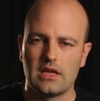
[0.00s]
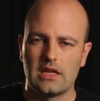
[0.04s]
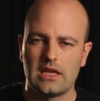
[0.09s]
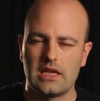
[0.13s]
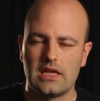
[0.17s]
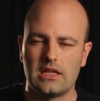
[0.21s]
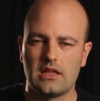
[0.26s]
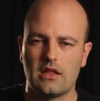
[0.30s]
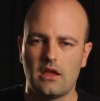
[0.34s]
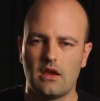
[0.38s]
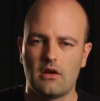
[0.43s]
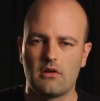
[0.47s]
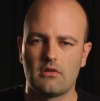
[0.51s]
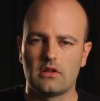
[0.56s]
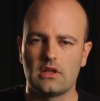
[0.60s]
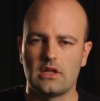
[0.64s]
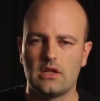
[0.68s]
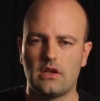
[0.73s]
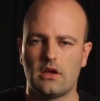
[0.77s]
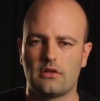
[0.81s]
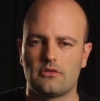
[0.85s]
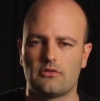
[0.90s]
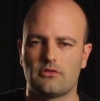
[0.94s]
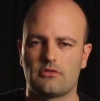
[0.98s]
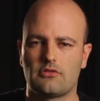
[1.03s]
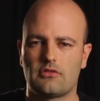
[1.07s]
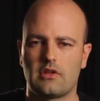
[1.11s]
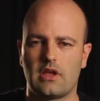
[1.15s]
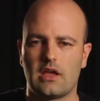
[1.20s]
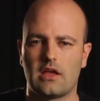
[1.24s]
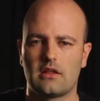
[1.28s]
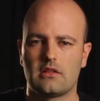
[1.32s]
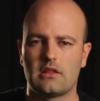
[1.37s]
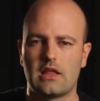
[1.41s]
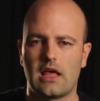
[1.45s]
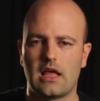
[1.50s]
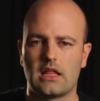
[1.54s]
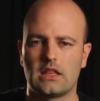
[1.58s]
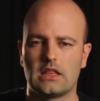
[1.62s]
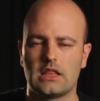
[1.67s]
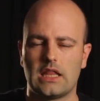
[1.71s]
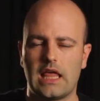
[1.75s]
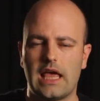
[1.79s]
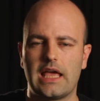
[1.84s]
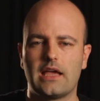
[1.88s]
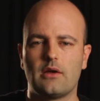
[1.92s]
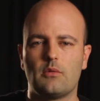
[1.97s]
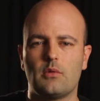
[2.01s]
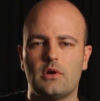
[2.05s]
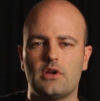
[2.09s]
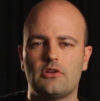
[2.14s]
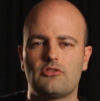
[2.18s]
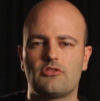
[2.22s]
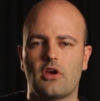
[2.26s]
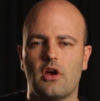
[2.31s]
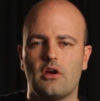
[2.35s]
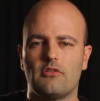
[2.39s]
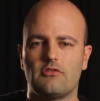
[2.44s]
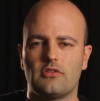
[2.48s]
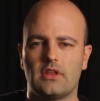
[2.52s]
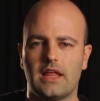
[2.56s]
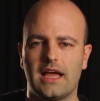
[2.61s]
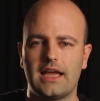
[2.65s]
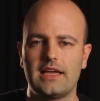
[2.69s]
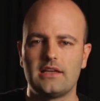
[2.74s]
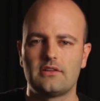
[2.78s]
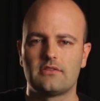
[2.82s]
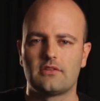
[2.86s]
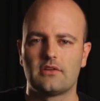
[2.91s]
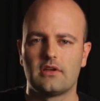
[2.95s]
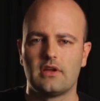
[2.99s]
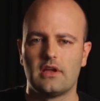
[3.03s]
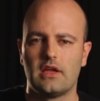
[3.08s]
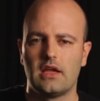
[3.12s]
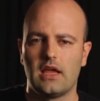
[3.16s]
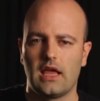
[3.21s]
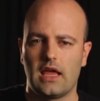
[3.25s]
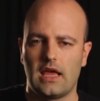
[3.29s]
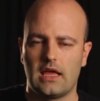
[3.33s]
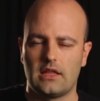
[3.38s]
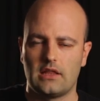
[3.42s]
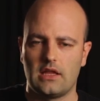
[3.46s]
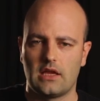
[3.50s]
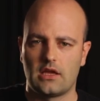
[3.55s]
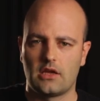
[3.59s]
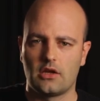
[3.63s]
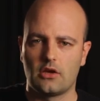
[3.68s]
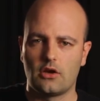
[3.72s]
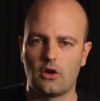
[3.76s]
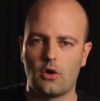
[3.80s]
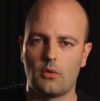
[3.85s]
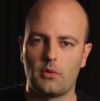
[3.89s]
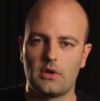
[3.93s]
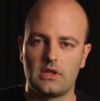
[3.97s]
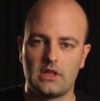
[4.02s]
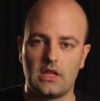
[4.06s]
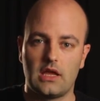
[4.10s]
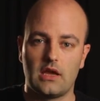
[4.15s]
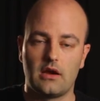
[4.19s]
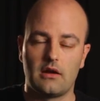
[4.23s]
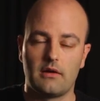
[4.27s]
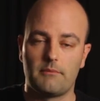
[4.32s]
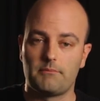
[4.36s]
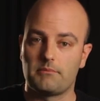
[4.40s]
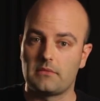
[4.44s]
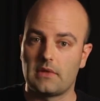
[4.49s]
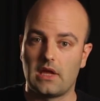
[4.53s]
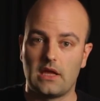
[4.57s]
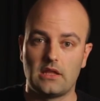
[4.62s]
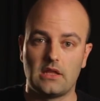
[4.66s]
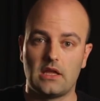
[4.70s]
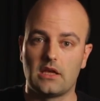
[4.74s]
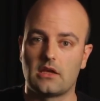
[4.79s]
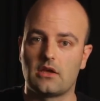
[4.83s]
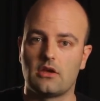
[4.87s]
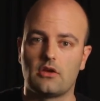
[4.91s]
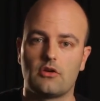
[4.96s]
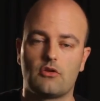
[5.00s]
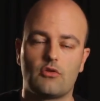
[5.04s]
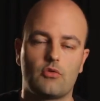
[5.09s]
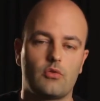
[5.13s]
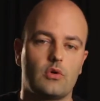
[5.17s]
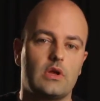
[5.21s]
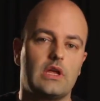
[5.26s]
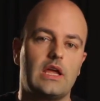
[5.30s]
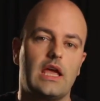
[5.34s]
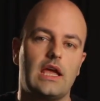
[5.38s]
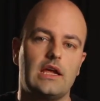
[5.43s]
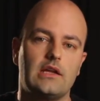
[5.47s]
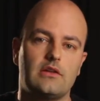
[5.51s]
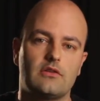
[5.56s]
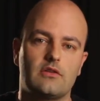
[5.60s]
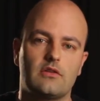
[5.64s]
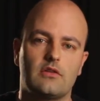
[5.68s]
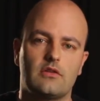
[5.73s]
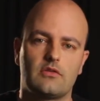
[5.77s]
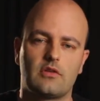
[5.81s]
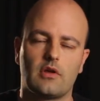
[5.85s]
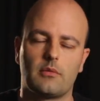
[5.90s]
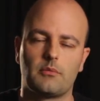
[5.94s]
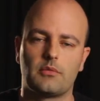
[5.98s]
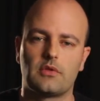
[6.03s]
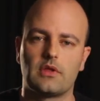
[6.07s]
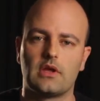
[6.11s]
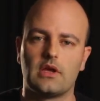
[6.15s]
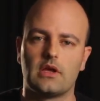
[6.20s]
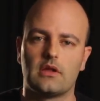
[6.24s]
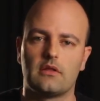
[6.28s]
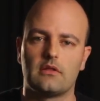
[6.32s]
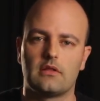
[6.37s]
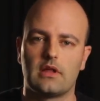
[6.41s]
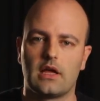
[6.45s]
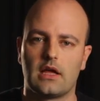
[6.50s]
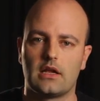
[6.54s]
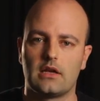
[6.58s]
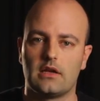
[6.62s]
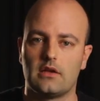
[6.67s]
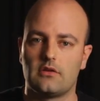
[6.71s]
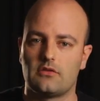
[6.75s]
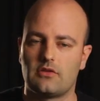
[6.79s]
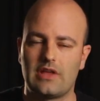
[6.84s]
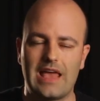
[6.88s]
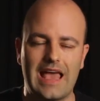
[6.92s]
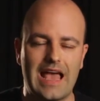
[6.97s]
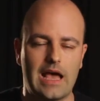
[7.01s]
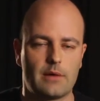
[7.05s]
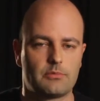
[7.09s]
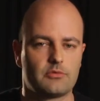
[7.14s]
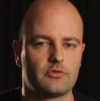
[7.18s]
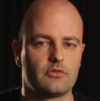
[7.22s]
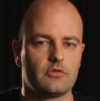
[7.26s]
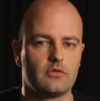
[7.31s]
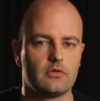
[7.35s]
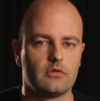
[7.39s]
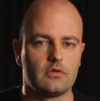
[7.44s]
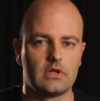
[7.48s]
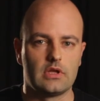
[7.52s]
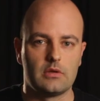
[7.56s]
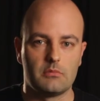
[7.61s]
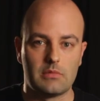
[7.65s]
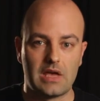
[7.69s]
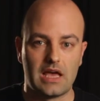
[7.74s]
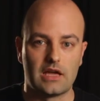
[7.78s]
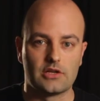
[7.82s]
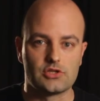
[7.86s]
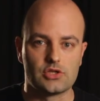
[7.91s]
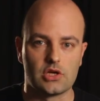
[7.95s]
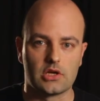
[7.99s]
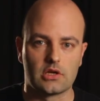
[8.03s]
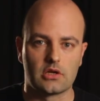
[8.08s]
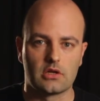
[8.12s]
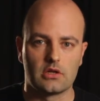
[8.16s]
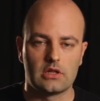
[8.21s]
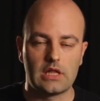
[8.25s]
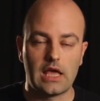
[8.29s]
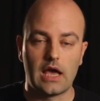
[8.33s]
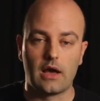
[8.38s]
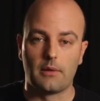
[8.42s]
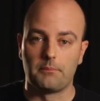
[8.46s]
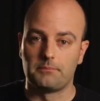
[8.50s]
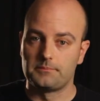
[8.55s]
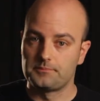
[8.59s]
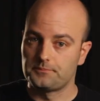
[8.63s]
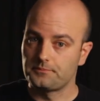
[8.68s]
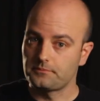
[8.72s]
inherently understand that language of light and they can go in there and they can create something that is absolutely magic. Now,